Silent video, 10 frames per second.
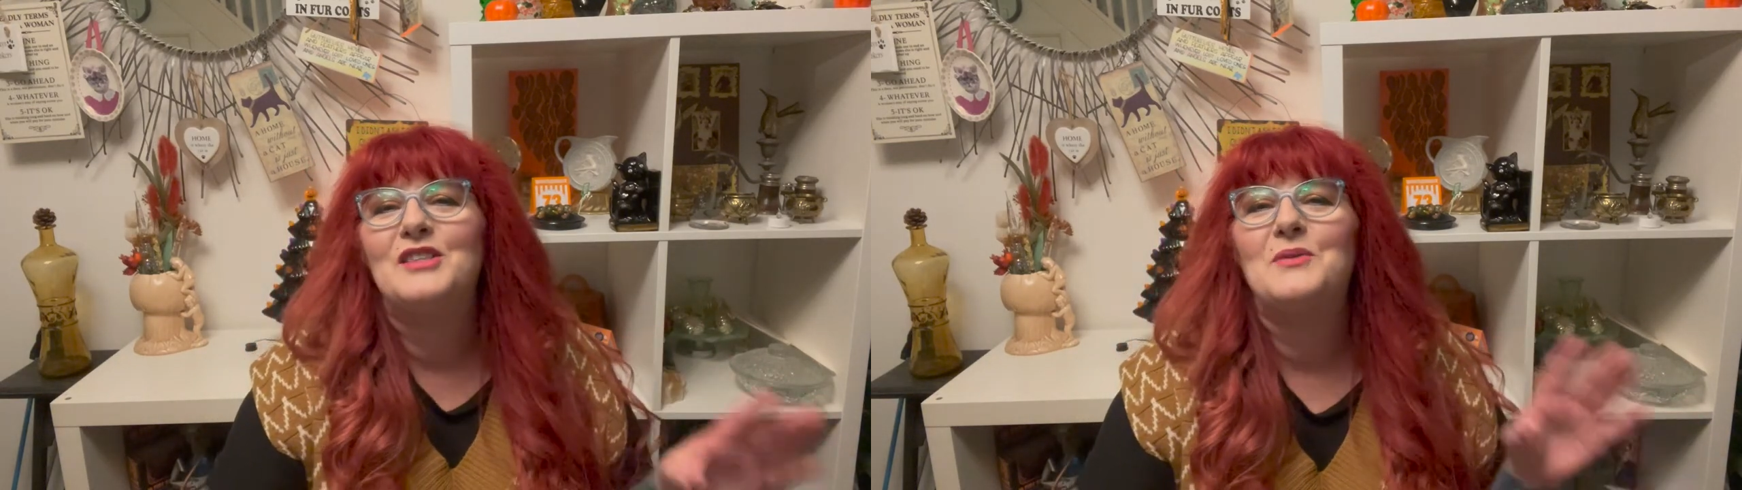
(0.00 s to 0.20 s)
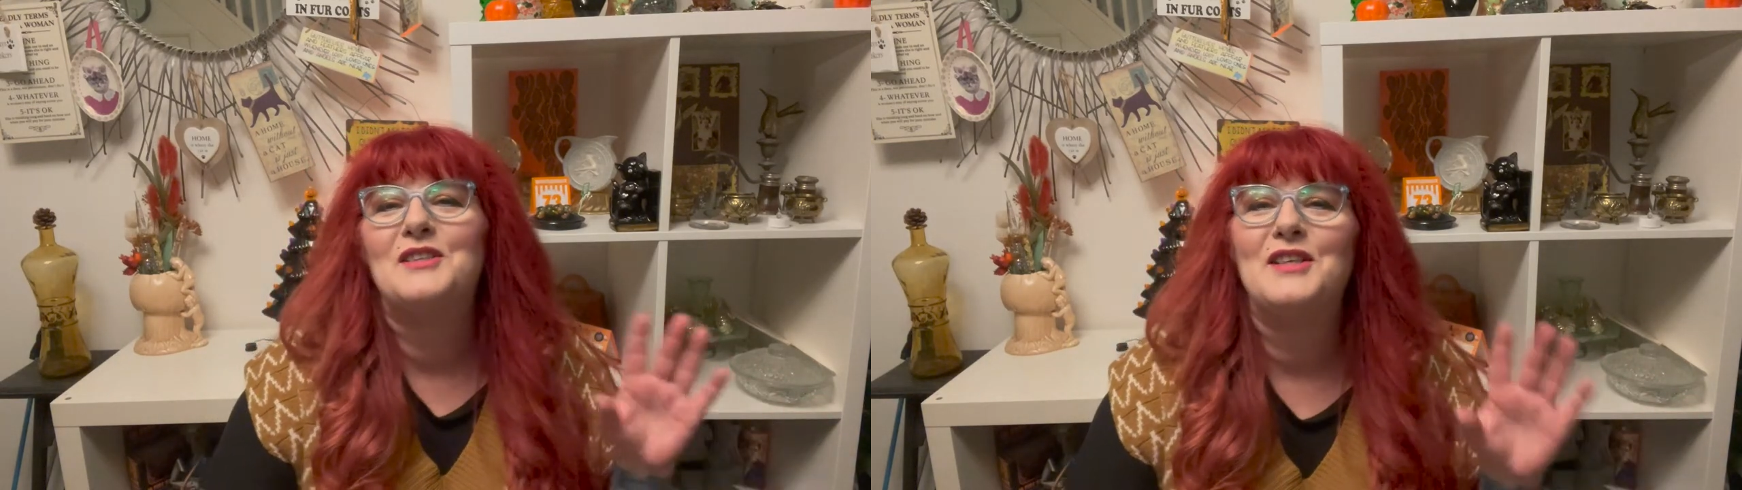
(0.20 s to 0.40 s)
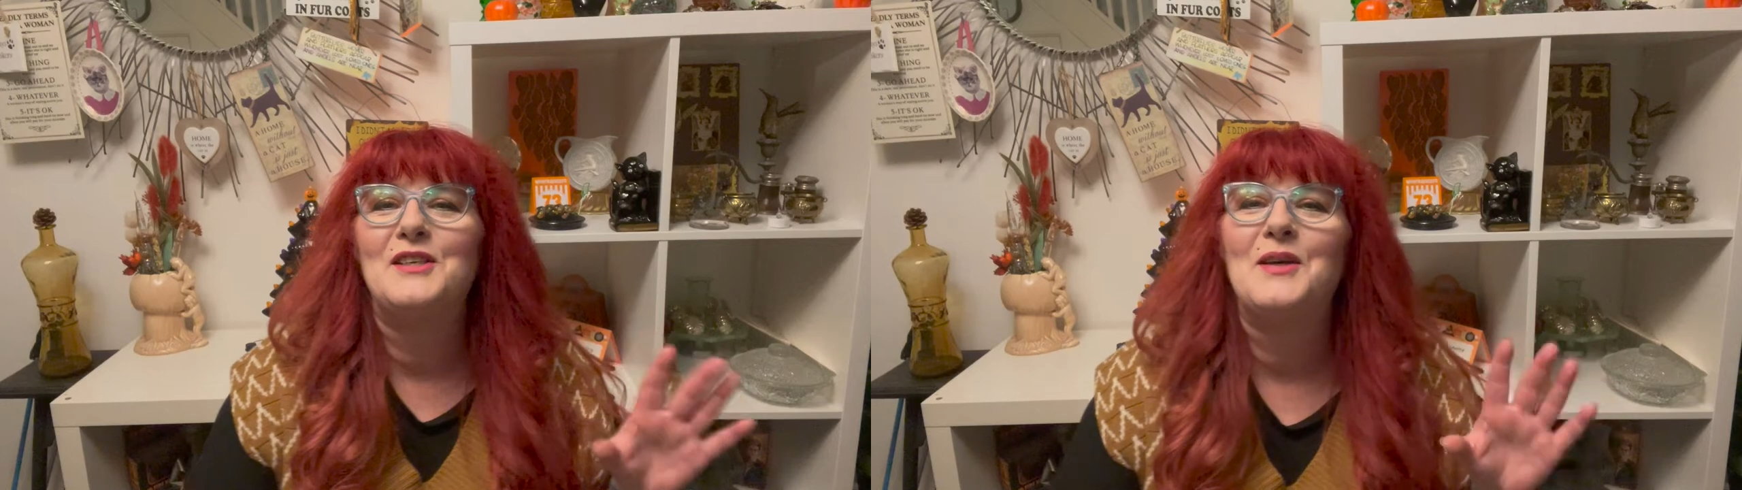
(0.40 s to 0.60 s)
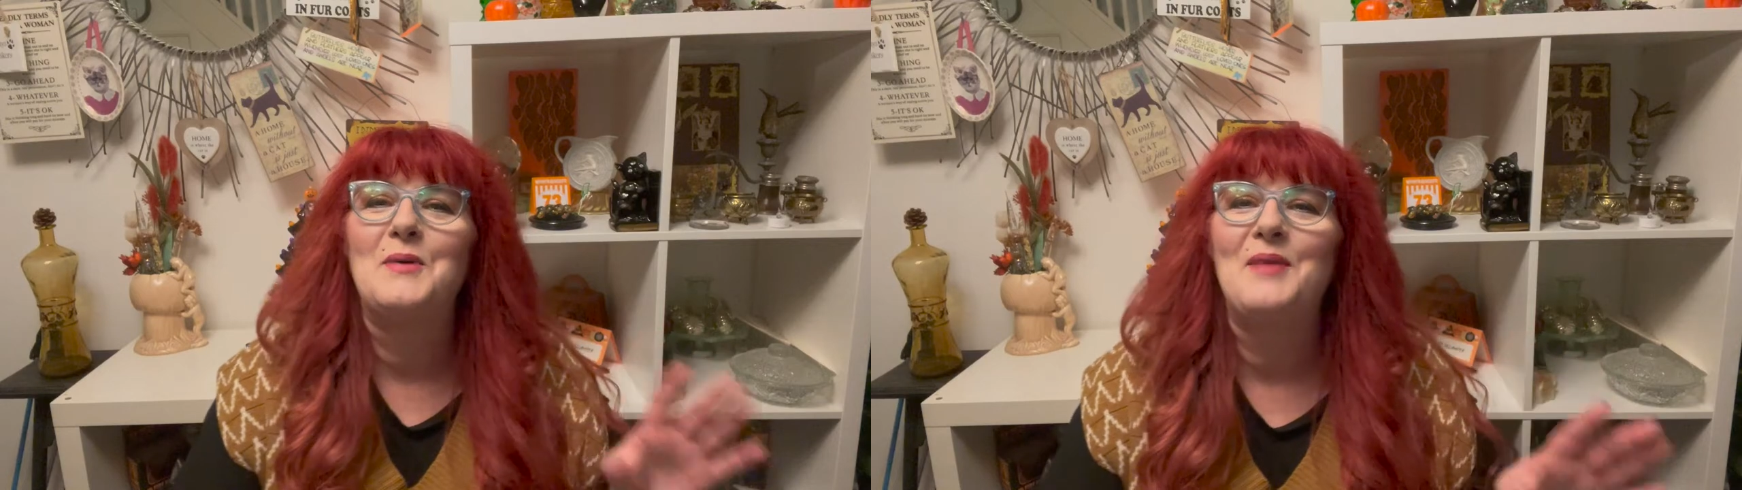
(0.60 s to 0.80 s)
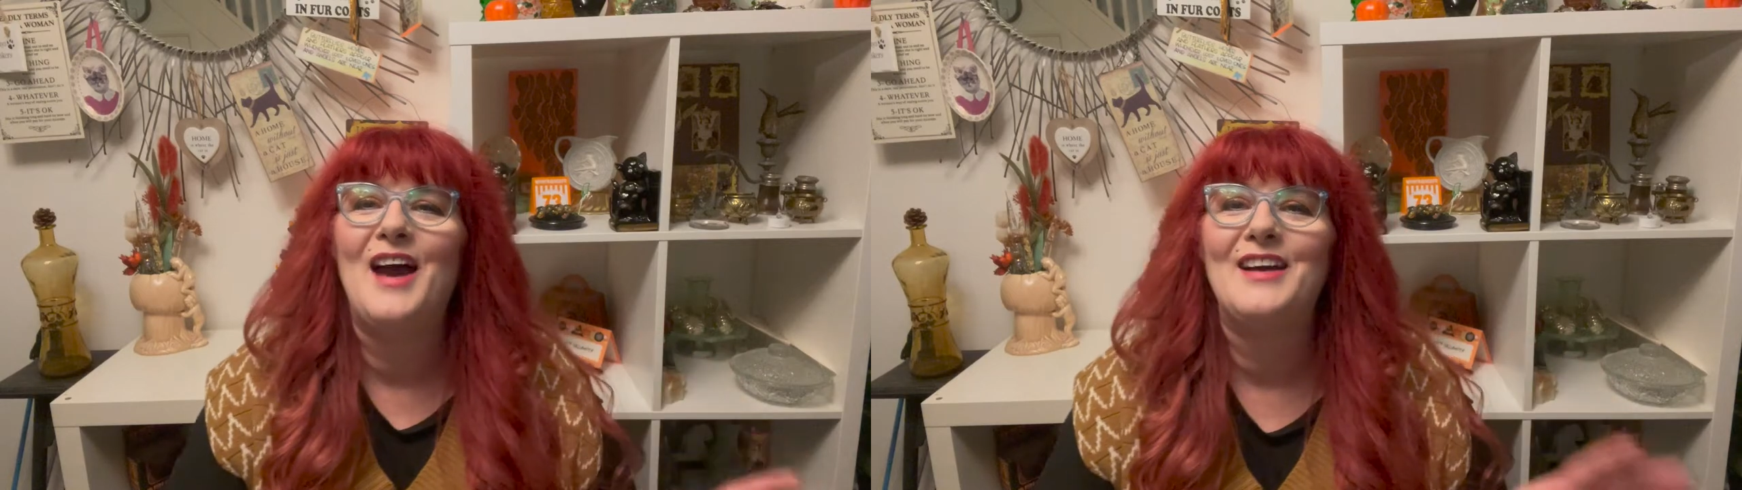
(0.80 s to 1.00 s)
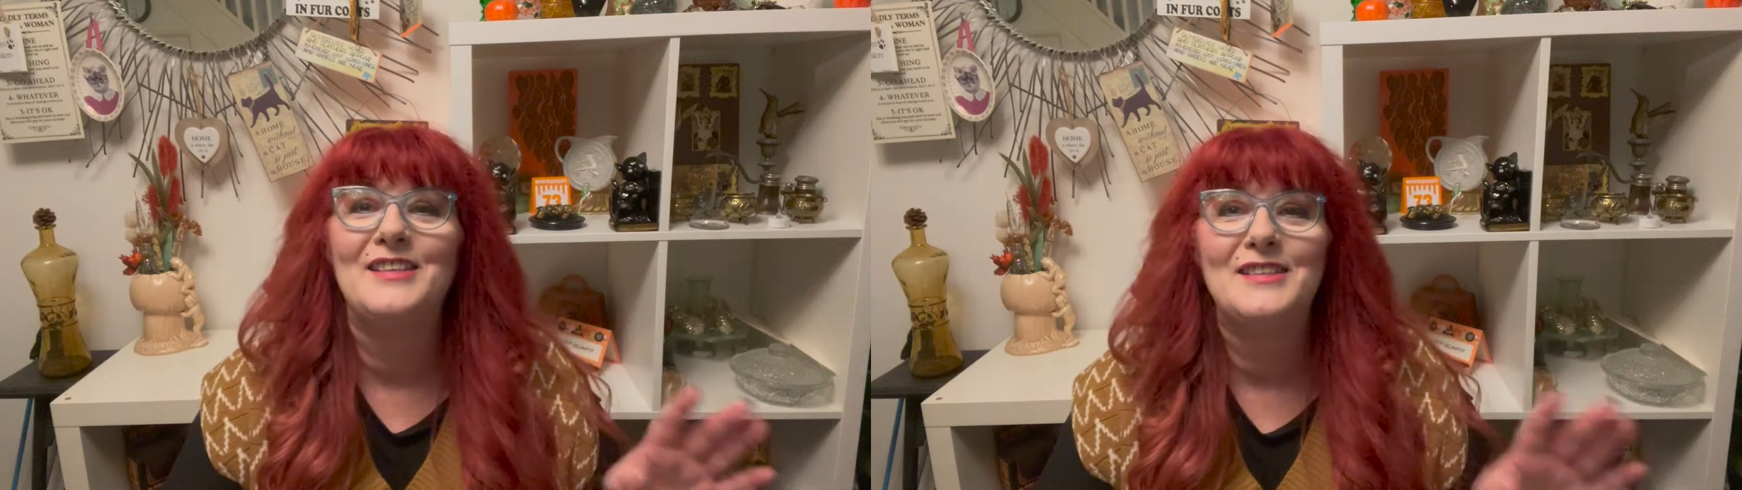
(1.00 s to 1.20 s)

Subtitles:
so it was good to go back and